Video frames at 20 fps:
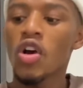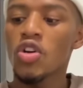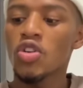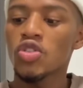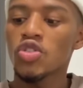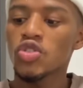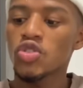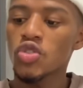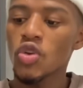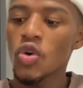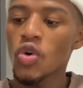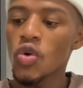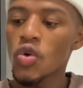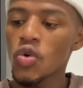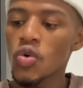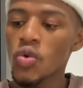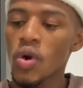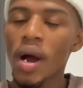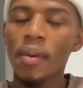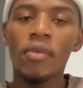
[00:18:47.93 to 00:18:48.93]

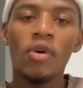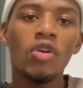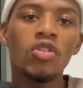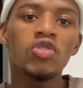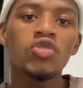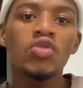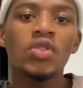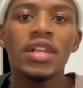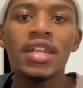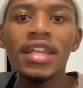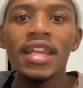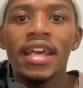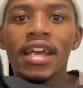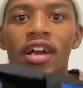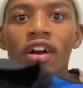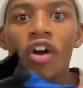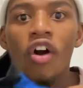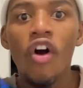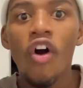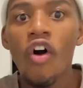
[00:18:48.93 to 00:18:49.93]
So I'm going to
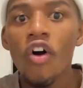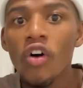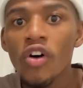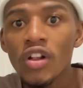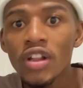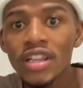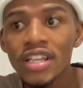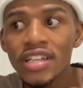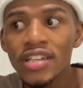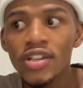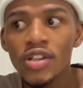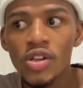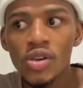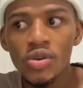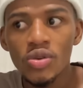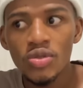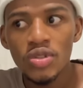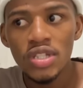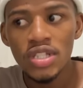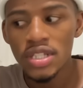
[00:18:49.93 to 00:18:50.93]
link all the
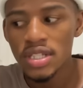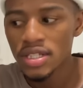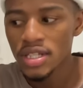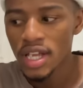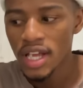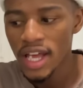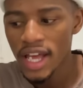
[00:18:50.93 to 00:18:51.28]
clothes